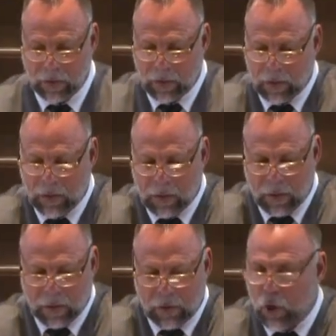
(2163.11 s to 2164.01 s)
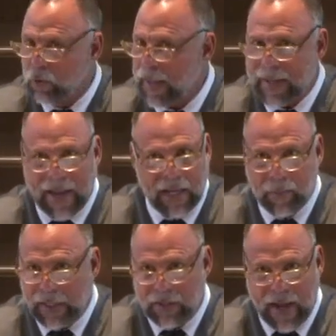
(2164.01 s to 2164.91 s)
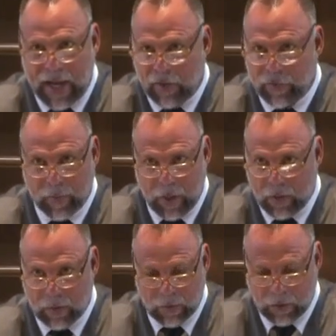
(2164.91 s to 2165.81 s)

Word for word: Yes. Don't let anybody take it from you.